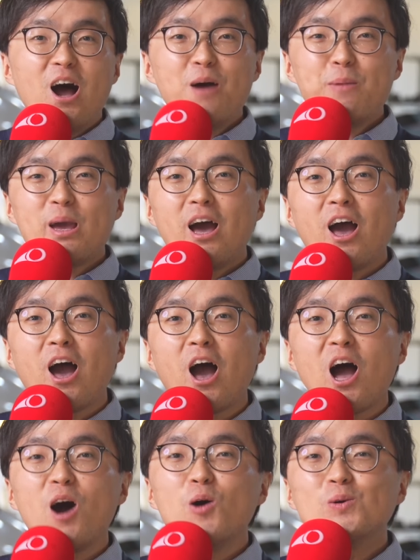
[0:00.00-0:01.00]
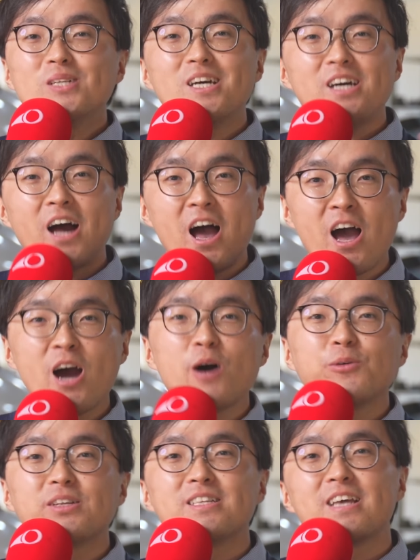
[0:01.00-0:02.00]
I mean, how the
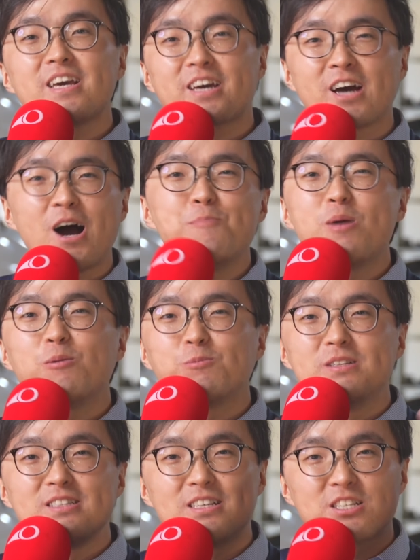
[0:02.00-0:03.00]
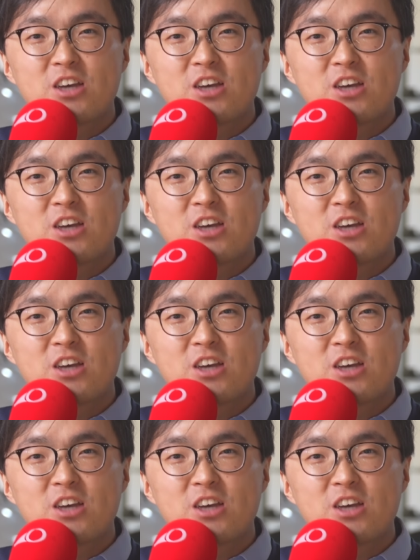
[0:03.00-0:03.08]
hell did they come up with this